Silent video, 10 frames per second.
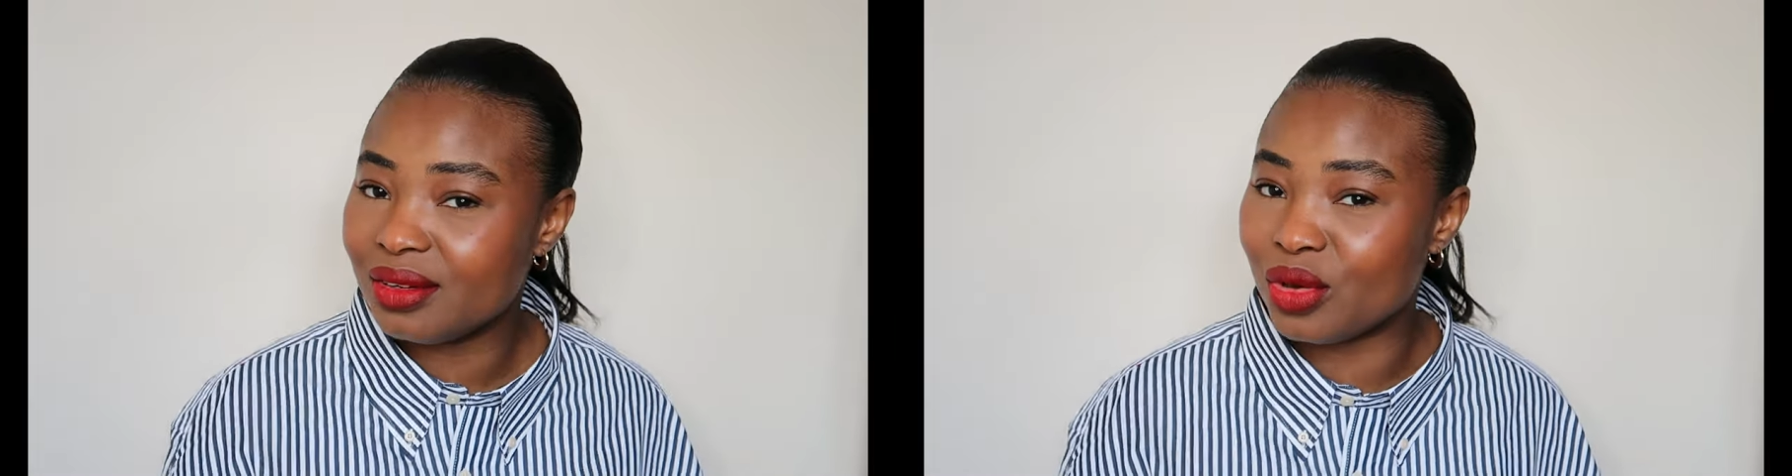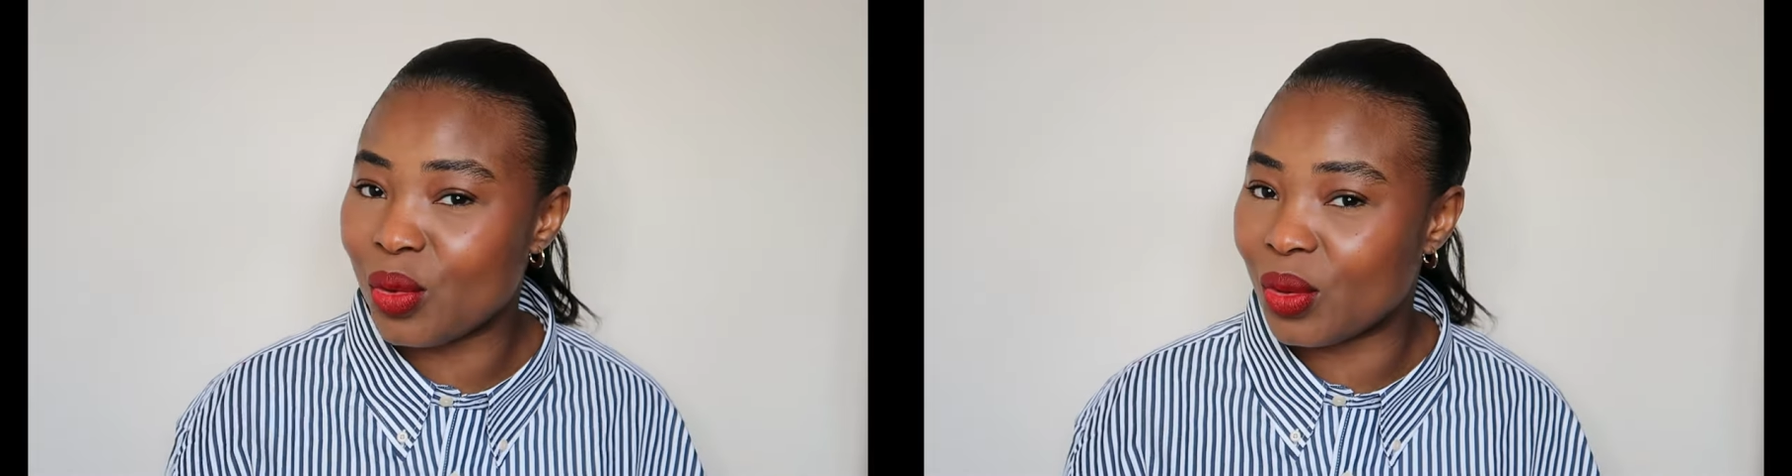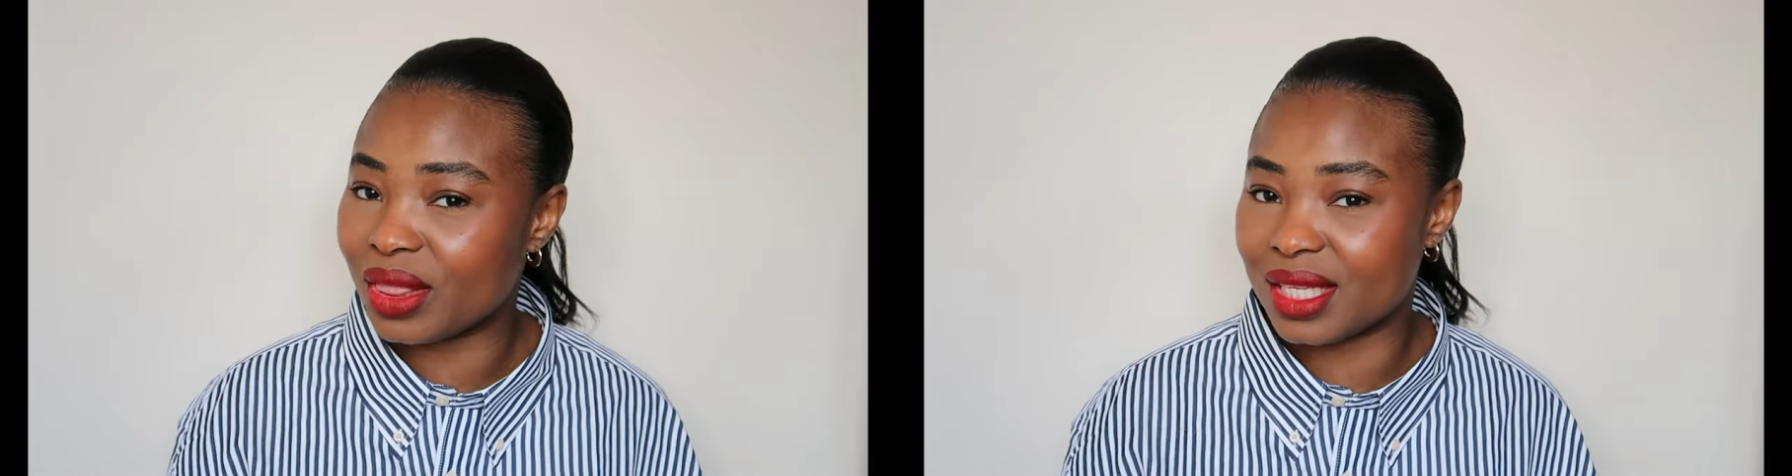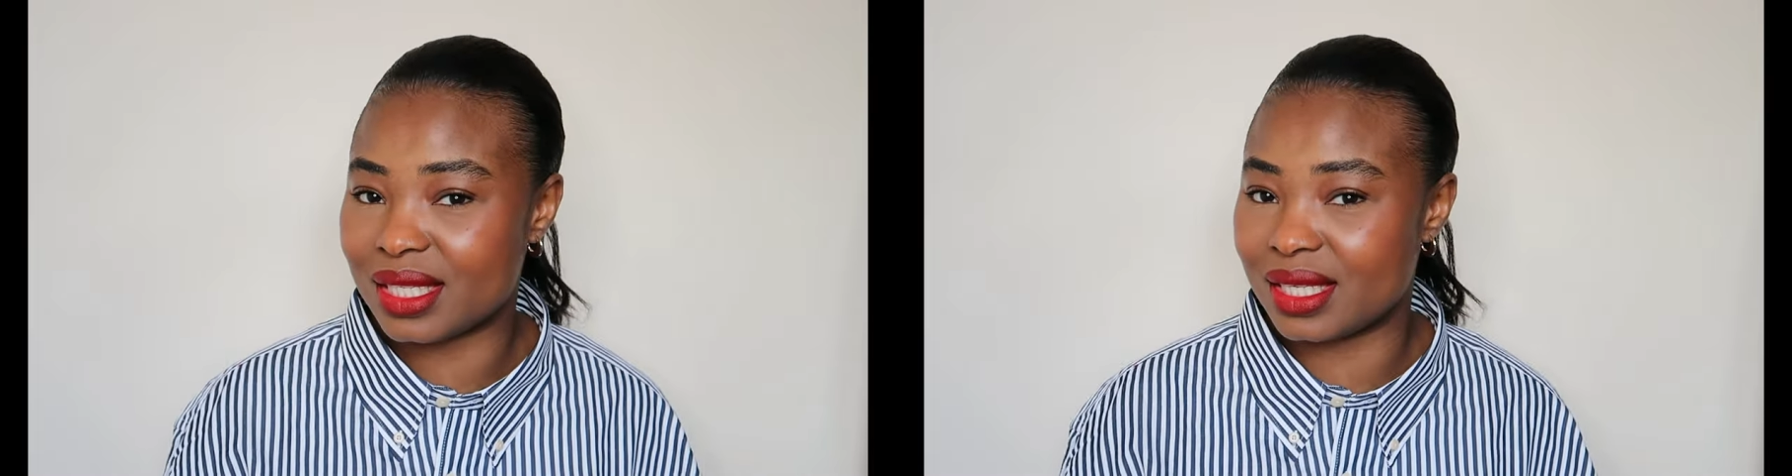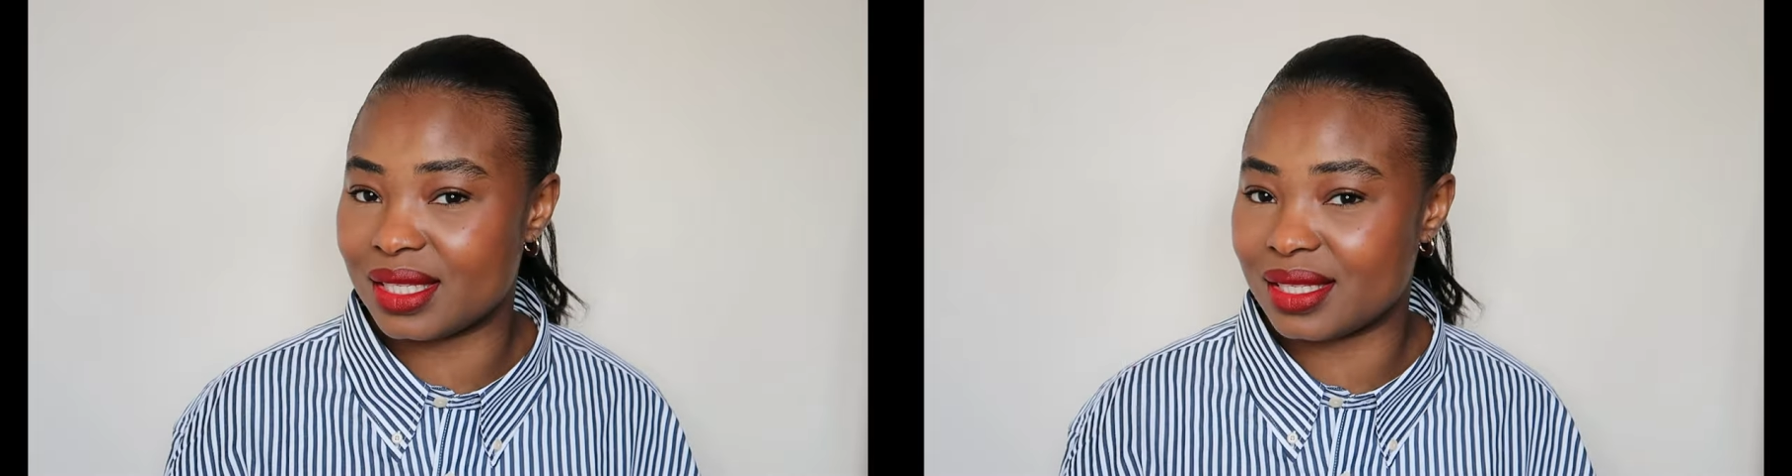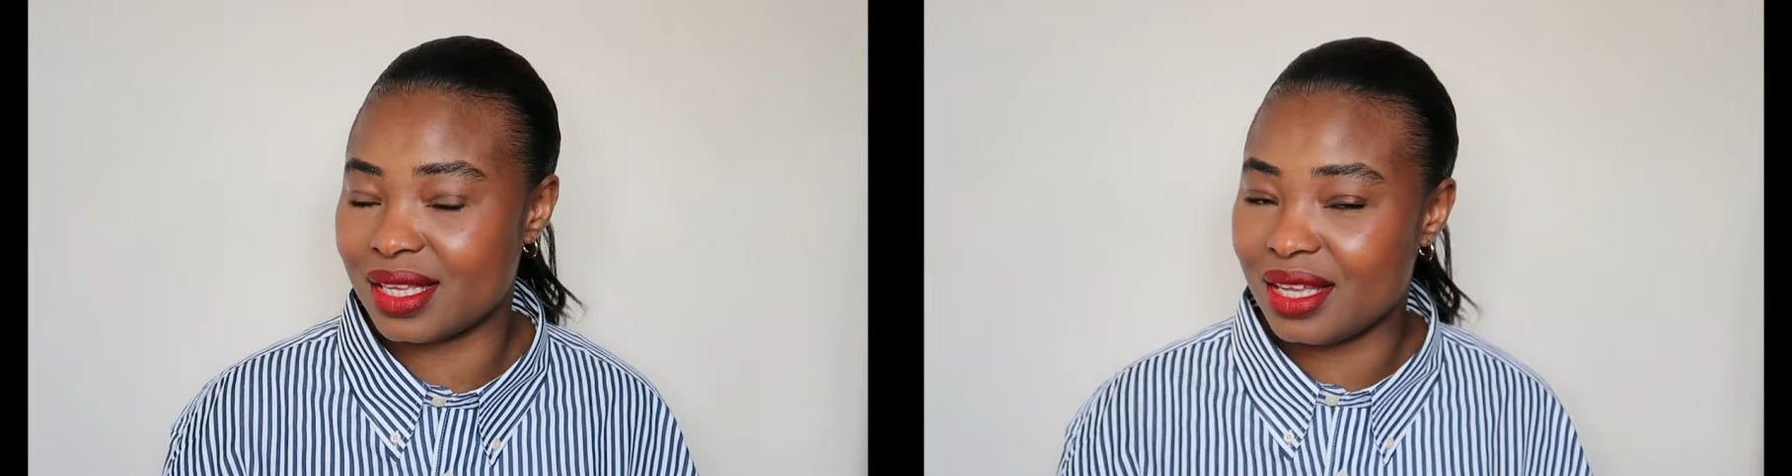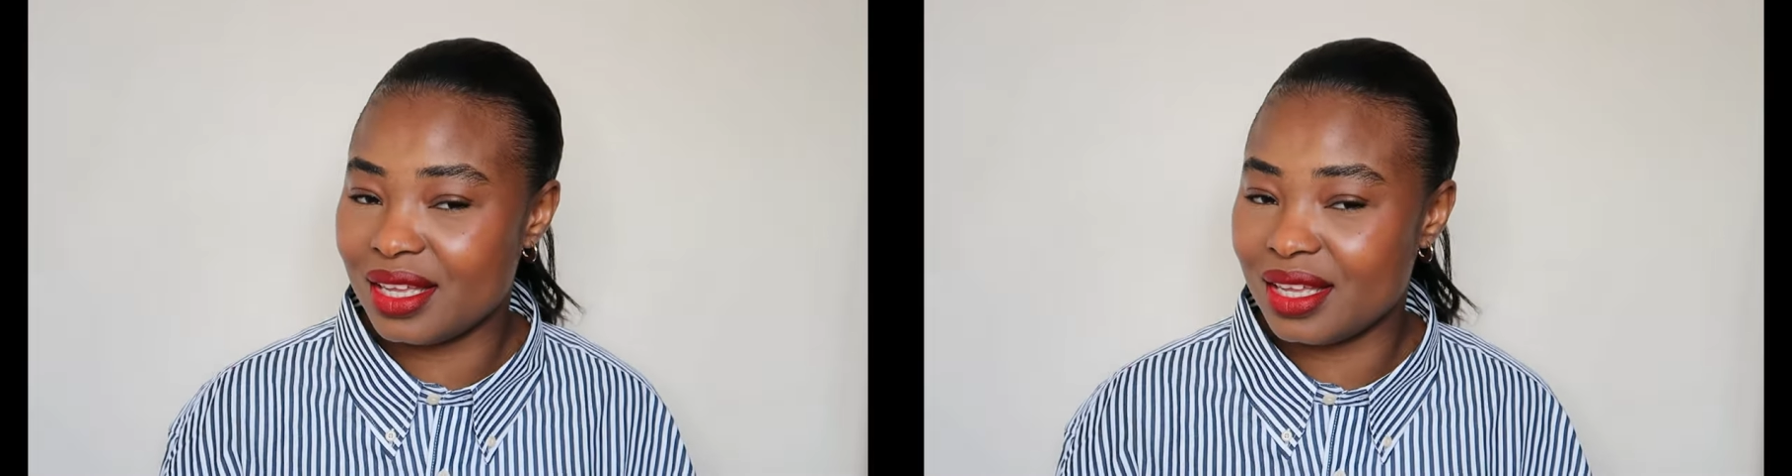know what this is